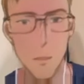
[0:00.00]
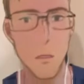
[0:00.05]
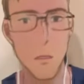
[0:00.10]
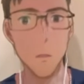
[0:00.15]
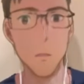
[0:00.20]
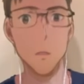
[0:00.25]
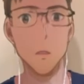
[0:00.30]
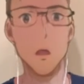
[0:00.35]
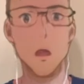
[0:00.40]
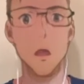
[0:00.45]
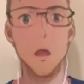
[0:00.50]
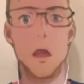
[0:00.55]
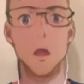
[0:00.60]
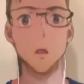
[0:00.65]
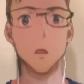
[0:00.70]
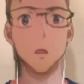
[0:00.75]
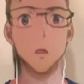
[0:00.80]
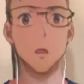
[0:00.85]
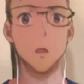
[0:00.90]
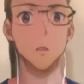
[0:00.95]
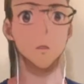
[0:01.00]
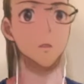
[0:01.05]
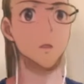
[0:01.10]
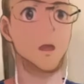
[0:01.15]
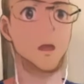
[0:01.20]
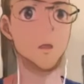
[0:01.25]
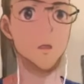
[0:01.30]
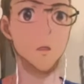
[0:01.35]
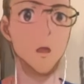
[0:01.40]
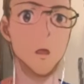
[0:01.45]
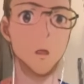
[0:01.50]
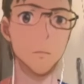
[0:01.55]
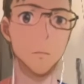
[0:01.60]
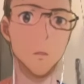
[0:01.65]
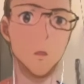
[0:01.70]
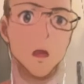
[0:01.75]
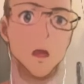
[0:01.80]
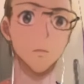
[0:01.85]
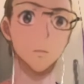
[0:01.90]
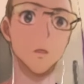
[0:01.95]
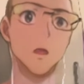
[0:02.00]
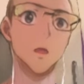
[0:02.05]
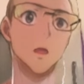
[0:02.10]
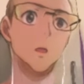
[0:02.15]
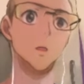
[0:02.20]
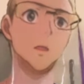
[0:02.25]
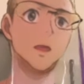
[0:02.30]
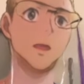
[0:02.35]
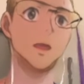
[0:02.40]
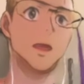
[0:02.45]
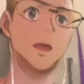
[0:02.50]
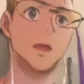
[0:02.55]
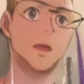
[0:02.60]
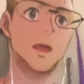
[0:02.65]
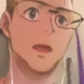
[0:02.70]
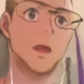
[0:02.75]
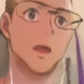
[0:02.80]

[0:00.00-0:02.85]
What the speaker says: 6,000 per year, but only